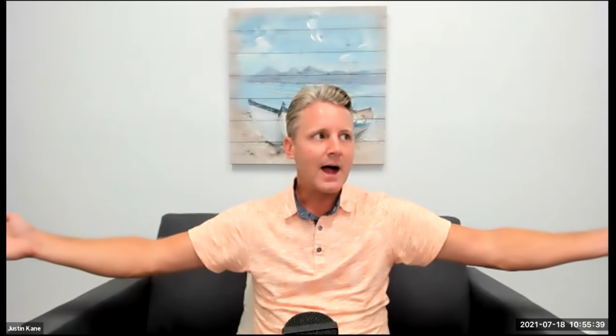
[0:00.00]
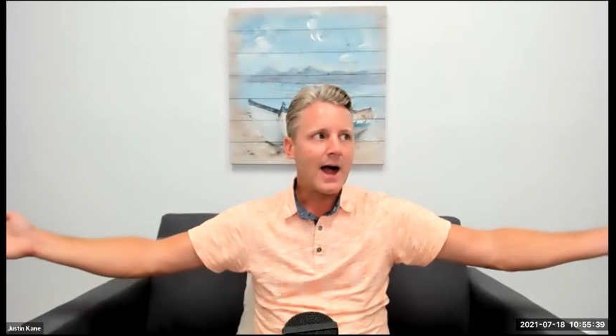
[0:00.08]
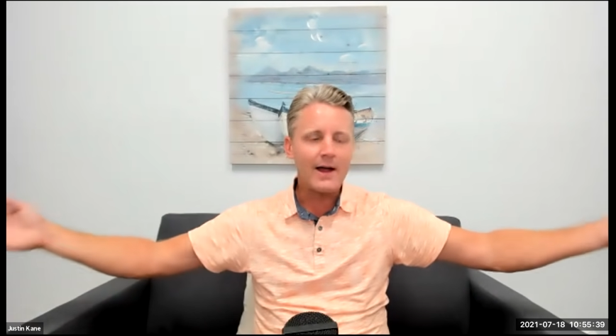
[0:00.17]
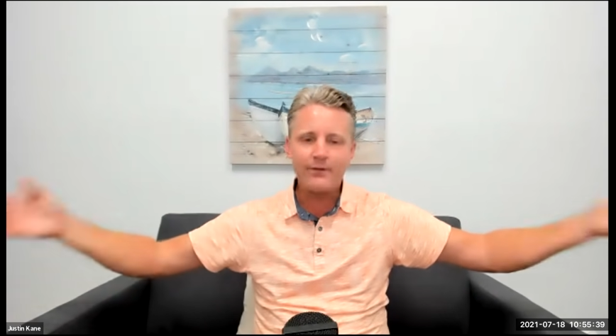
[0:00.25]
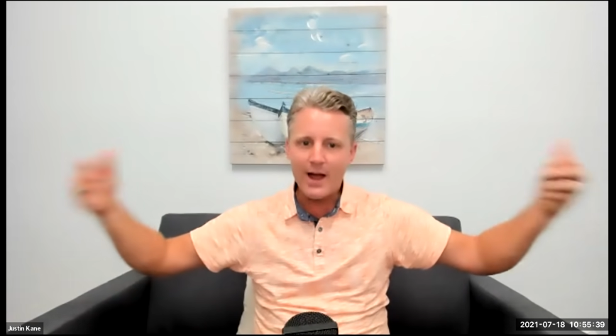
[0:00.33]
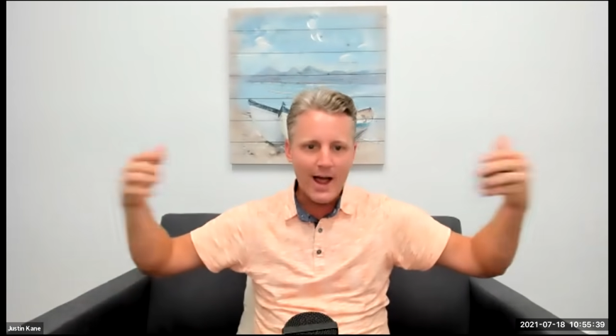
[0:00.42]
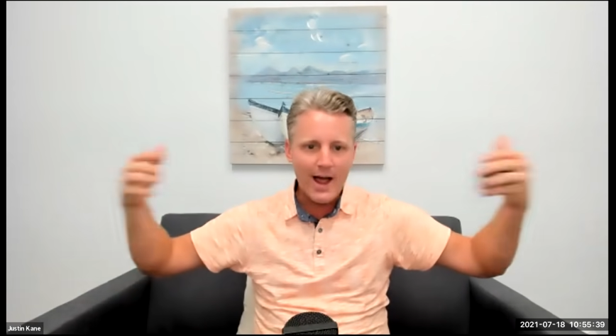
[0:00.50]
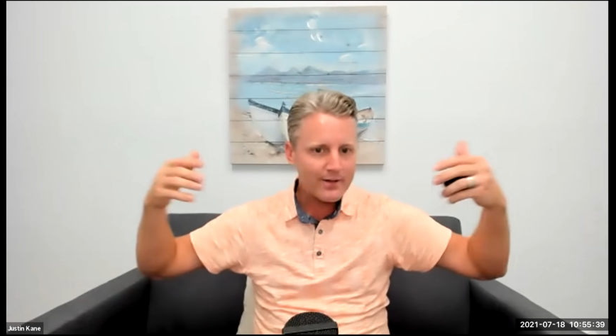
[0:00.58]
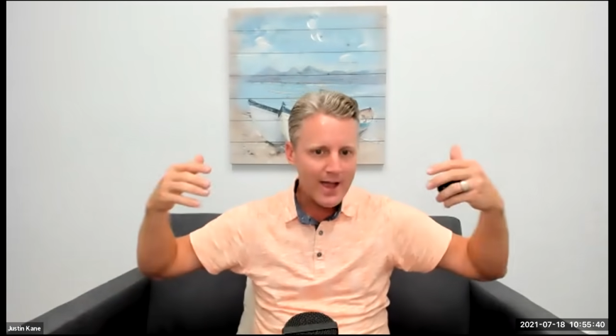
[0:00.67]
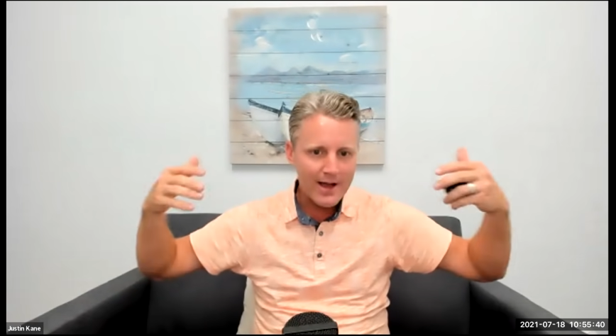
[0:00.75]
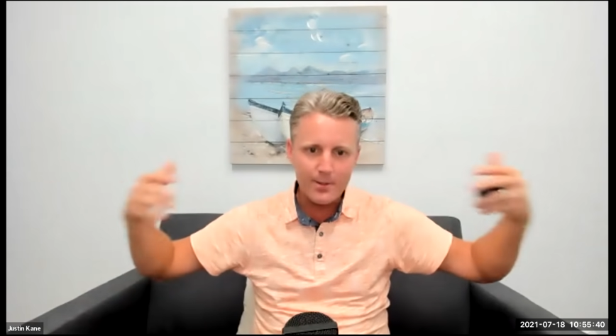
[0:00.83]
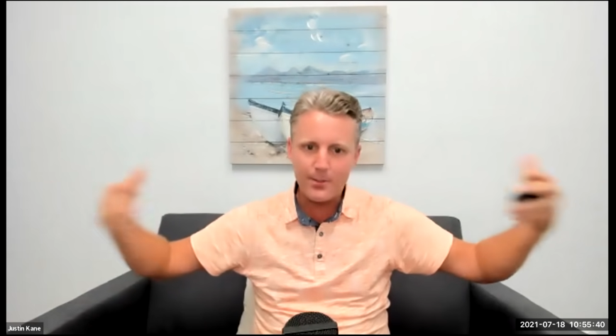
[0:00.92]
I've,
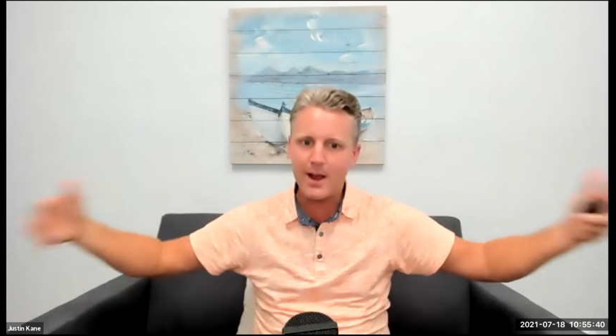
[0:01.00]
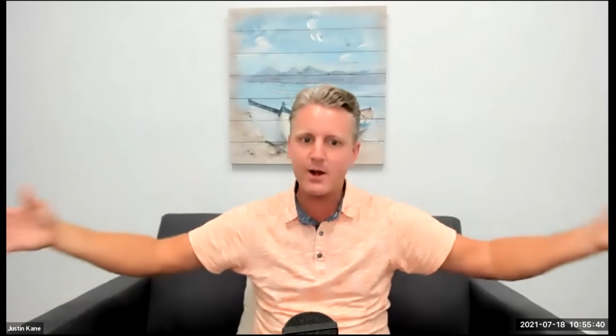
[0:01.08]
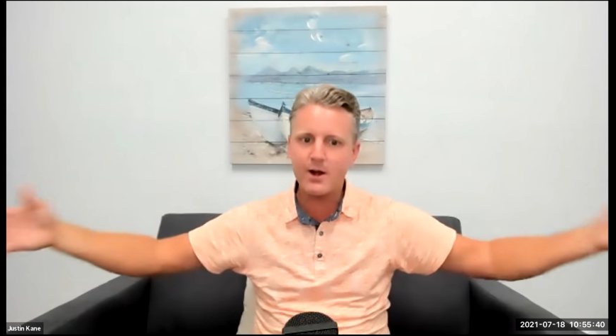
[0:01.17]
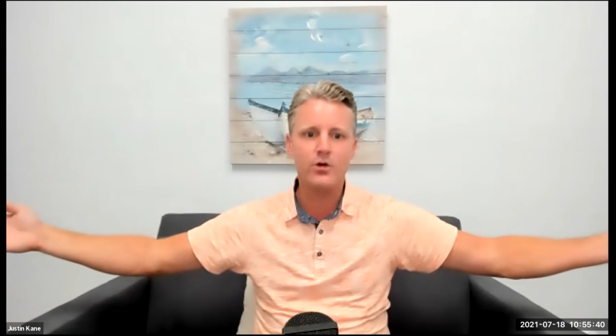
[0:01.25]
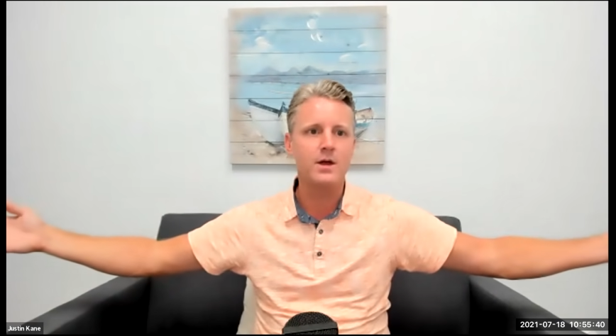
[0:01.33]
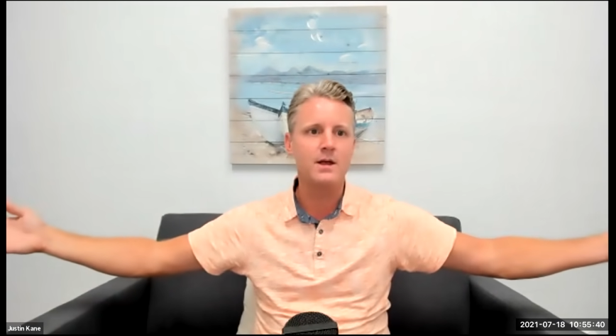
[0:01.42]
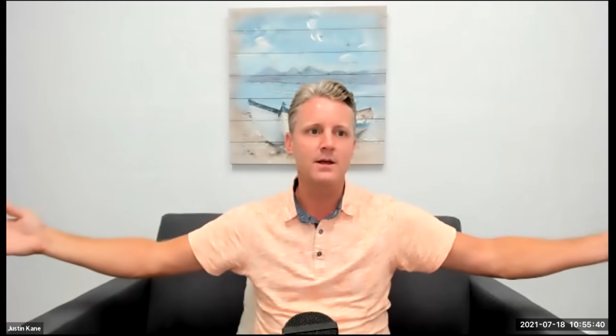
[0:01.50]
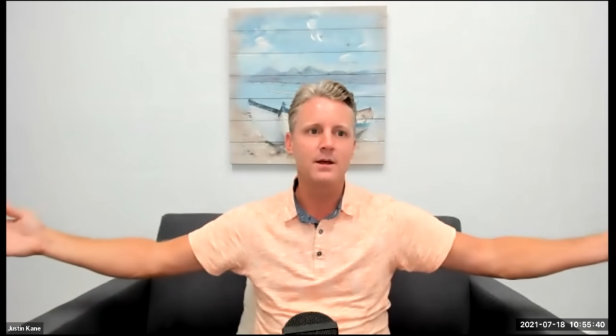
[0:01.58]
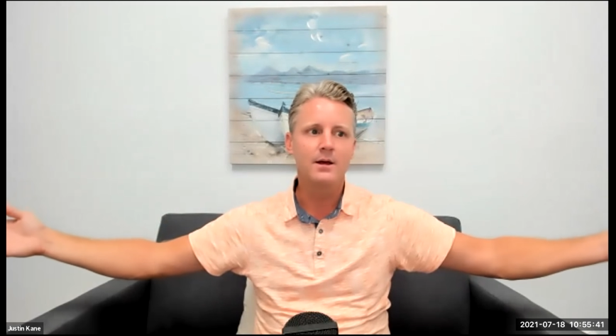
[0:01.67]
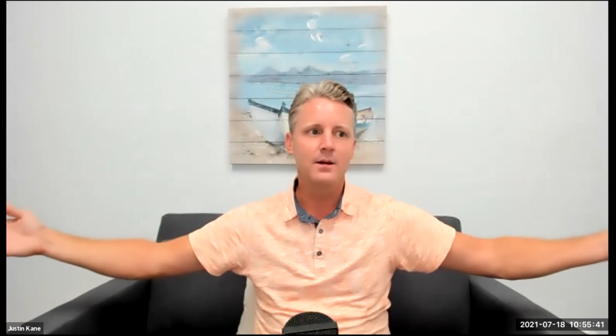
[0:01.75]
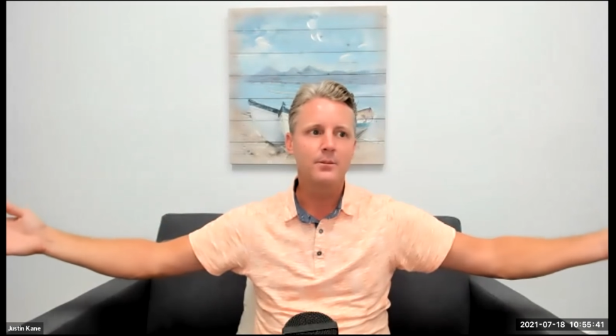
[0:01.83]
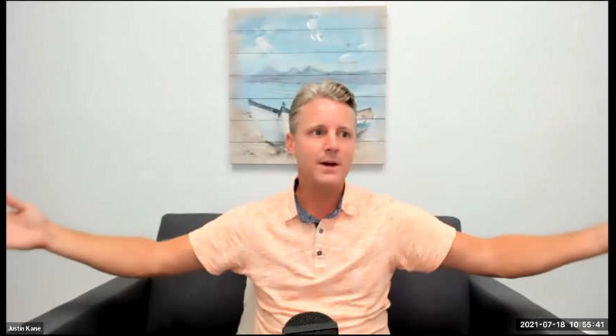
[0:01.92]
I've had a pedigree,
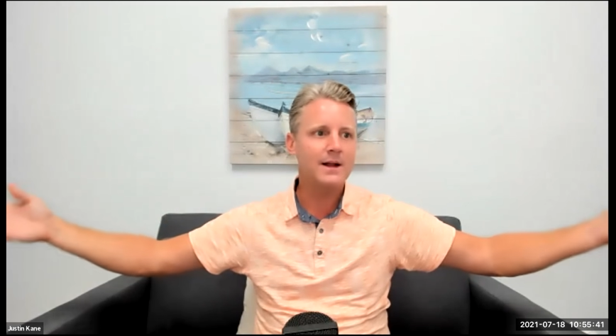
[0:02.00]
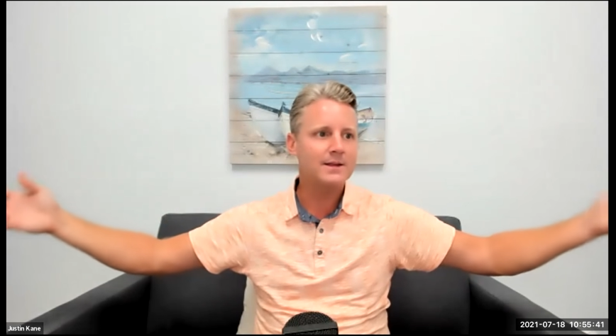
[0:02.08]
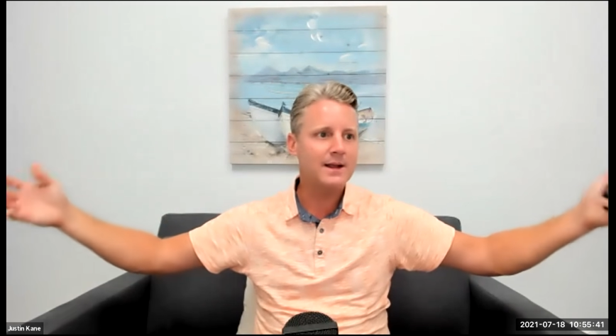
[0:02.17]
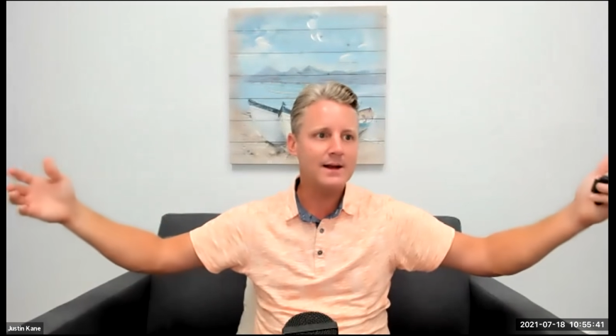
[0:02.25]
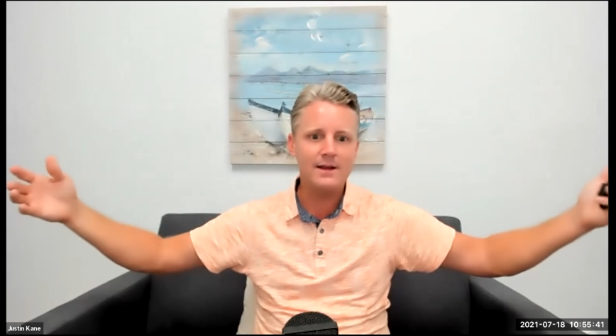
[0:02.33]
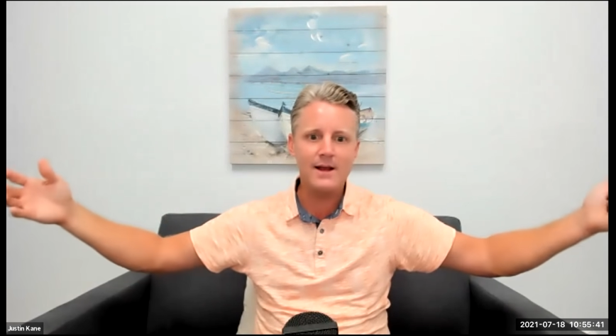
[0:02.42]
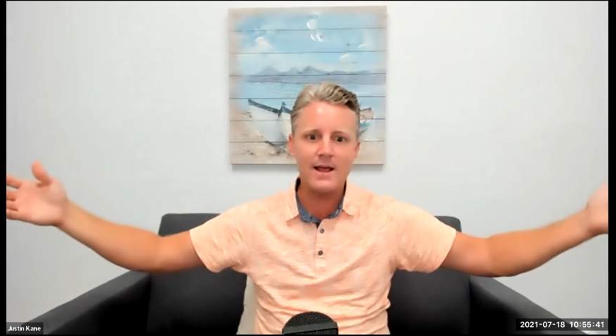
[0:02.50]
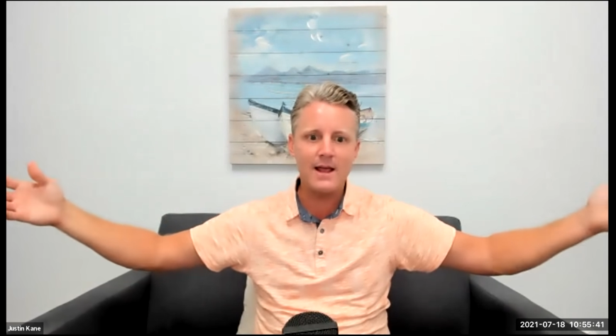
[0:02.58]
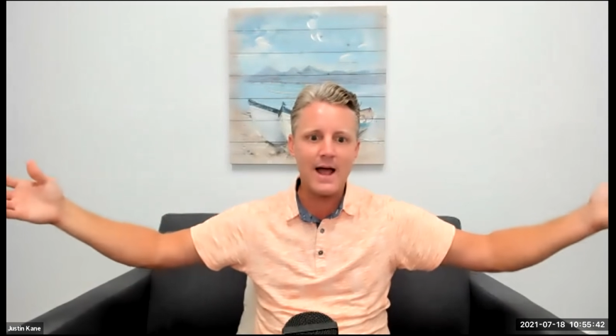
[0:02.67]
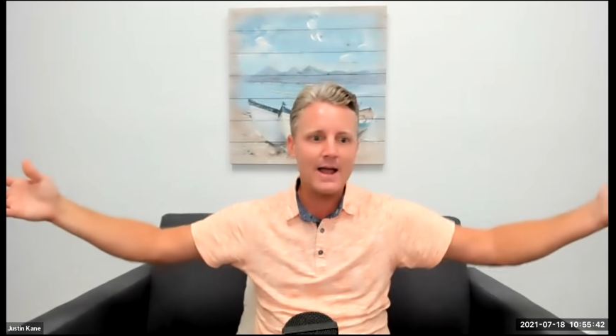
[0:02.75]
but at the end of the day,